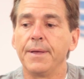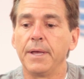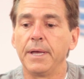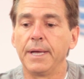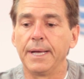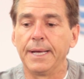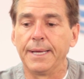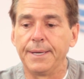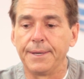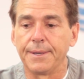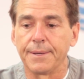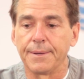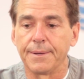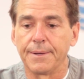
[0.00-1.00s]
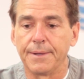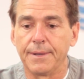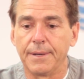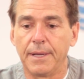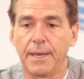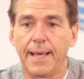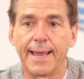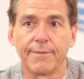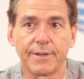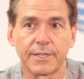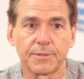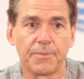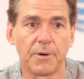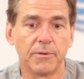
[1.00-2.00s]
And a lot of
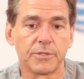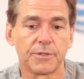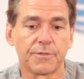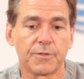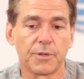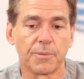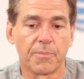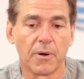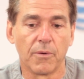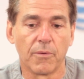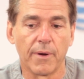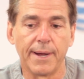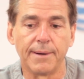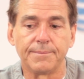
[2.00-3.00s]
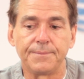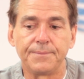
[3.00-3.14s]
exposure for the program.